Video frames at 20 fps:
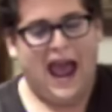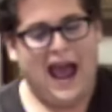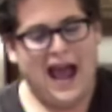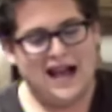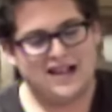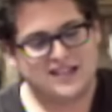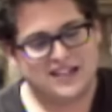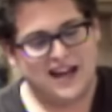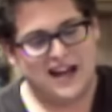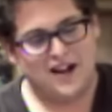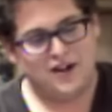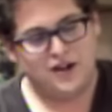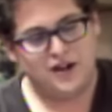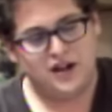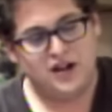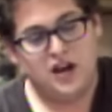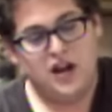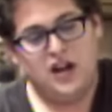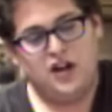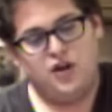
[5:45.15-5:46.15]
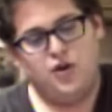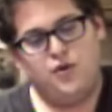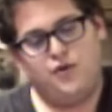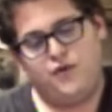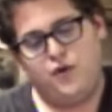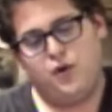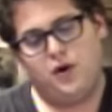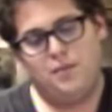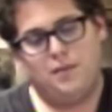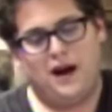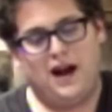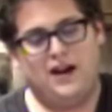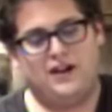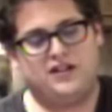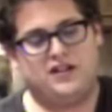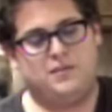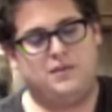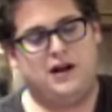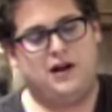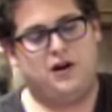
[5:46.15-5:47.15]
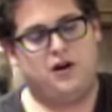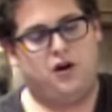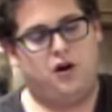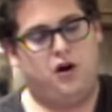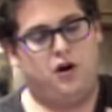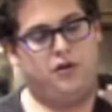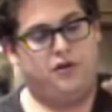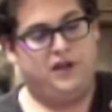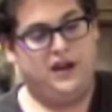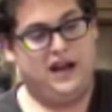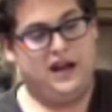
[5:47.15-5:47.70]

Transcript: Ask Helen if you can buy her some alcohol.